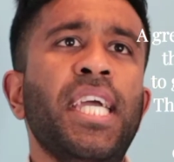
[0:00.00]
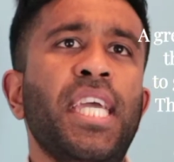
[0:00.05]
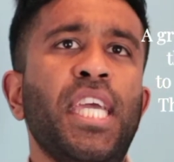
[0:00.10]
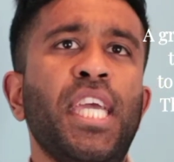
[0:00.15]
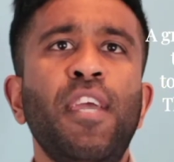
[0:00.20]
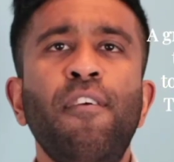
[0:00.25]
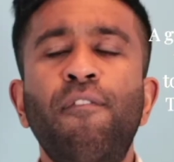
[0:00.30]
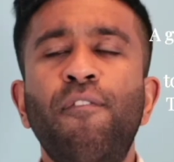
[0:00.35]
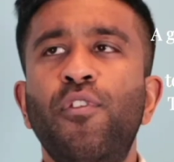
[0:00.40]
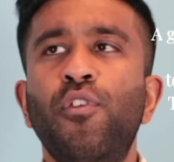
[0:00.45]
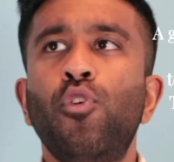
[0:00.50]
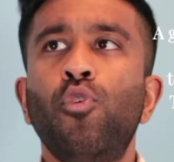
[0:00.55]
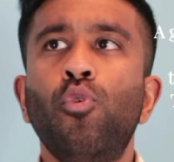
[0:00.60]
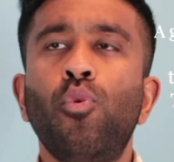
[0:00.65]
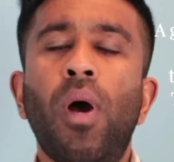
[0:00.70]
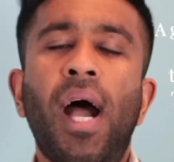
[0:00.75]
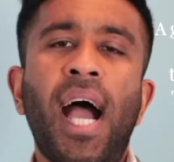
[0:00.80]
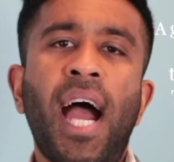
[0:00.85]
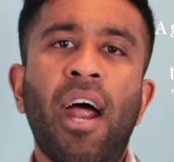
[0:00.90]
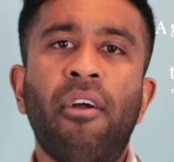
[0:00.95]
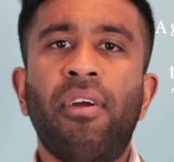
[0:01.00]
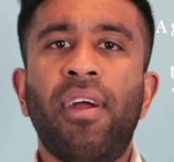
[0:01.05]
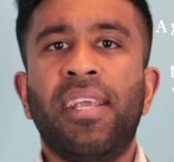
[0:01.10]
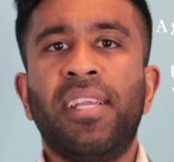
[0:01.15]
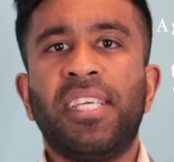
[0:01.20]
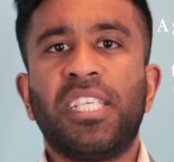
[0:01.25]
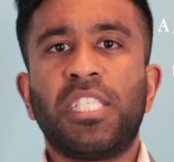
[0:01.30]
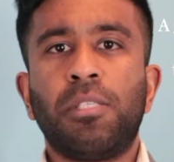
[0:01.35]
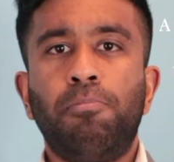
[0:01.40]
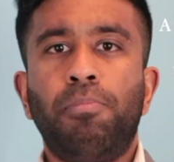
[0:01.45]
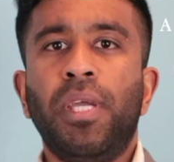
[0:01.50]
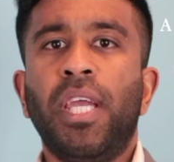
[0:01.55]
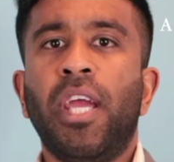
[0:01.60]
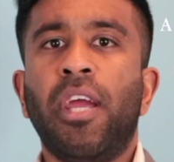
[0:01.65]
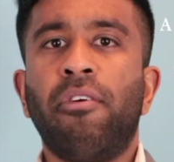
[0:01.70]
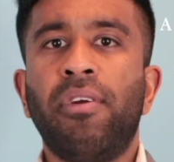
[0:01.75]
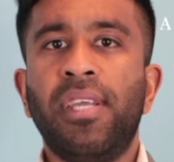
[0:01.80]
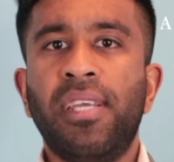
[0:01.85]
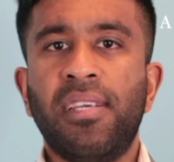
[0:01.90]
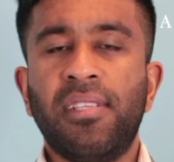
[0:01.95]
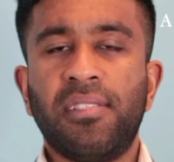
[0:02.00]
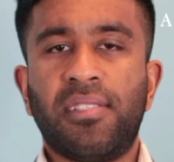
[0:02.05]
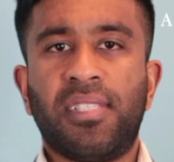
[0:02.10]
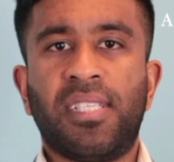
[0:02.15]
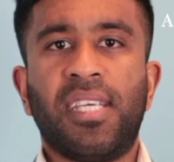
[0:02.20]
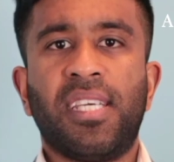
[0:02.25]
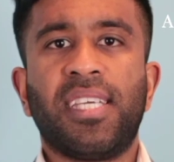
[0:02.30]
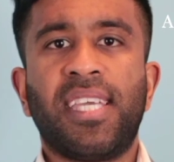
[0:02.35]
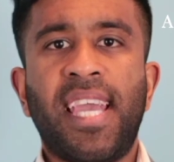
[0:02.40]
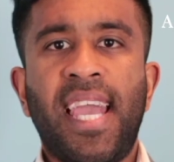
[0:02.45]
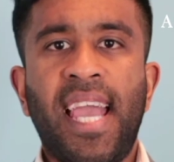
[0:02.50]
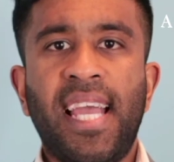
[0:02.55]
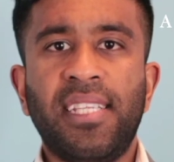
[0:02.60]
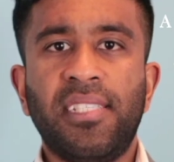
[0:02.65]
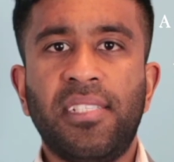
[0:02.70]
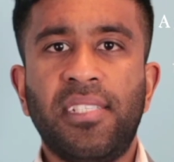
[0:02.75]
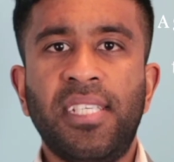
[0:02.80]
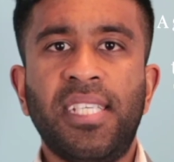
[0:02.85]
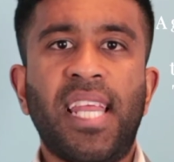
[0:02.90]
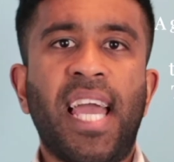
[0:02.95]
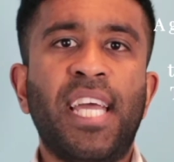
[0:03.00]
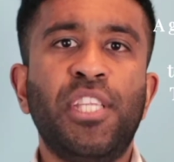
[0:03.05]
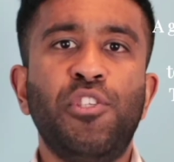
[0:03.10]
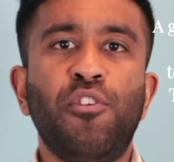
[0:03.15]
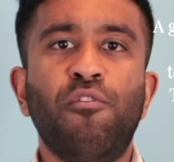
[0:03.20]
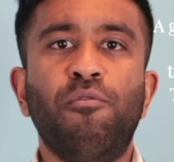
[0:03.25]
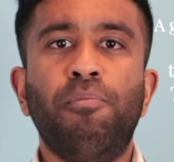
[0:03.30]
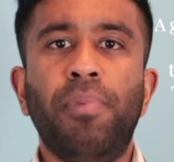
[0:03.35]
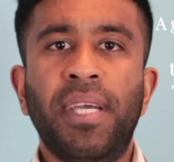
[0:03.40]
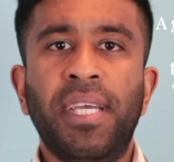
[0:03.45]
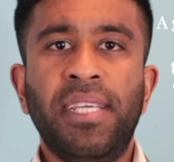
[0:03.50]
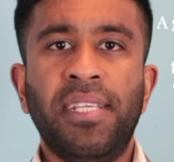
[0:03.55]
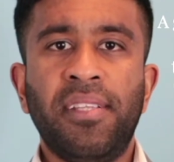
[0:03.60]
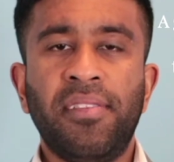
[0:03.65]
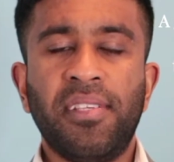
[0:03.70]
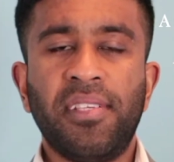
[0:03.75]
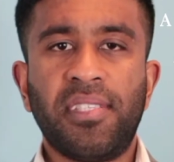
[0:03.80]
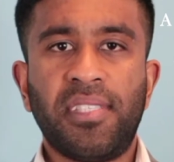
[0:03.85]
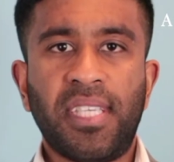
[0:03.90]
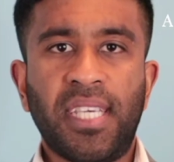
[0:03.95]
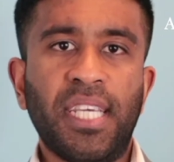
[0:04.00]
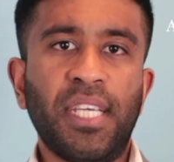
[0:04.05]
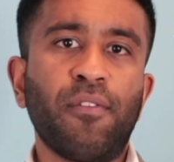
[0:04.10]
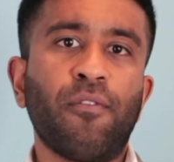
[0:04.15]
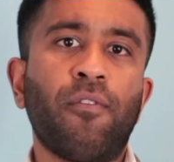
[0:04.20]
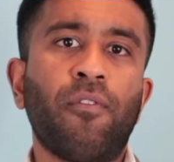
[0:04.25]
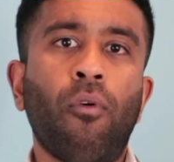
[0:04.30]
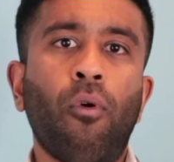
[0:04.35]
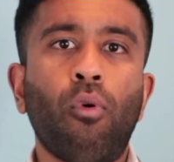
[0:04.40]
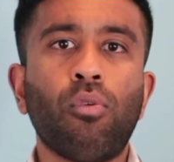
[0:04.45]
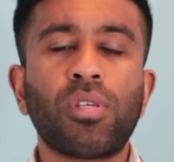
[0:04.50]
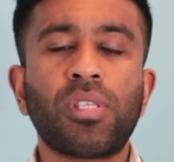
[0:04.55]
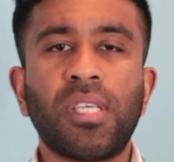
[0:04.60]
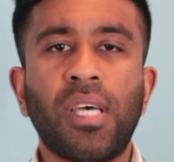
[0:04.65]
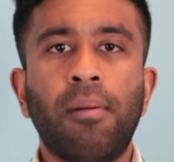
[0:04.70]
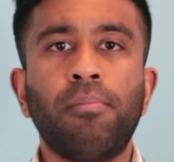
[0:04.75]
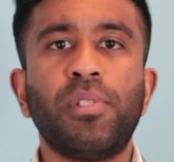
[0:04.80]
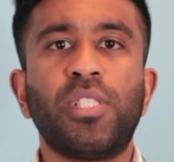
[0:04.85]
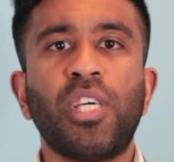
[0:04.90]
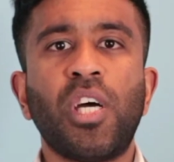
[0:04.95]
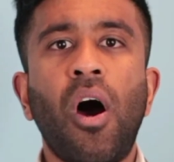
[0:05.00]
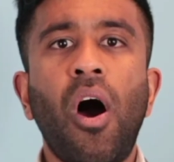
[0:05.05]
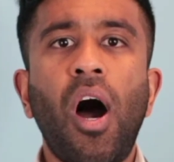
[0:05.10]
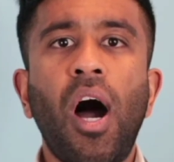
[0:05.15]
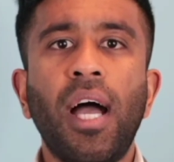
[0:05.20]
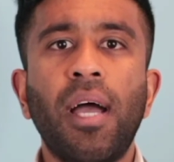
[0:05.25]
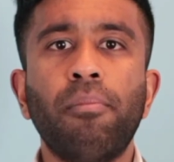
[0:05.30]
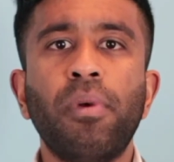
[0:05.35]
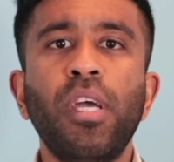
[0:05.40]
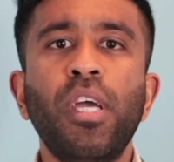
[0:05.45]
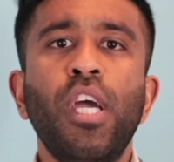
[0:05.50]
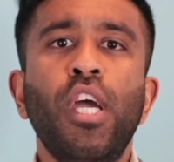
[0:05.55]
If you are an experienced candidate and you've been in the seat for some time,